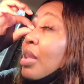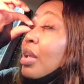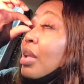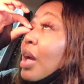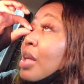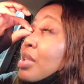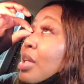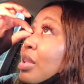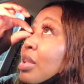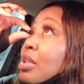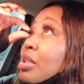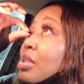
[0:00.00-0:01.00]
The 19th
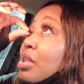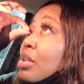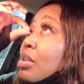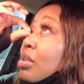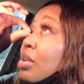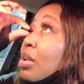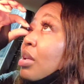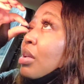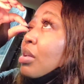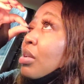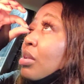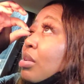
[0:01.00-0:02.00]
is still
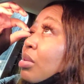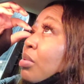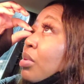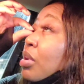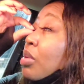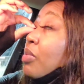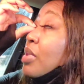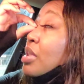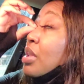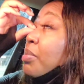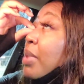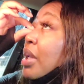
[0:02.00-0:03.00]
there. Hopefully
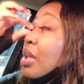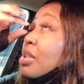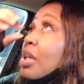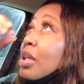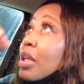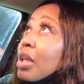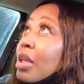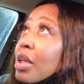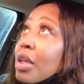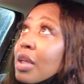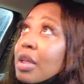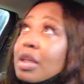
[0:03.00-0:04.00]
somebody will take it.
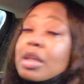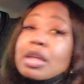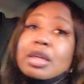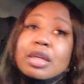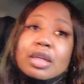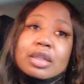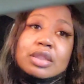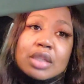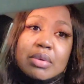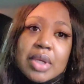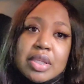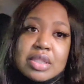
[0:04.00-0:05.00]
Because I'd
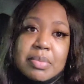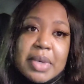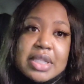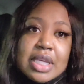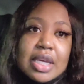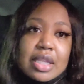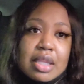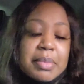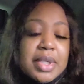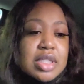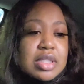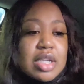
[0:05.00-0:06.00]
rather somebody take it than
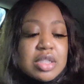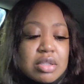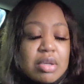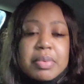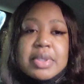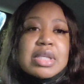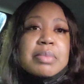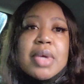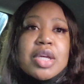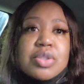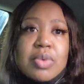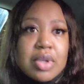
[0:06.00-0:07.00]
me just not show up because I'm
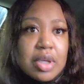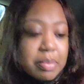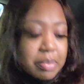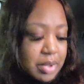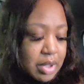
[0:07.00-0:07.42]
not showing up.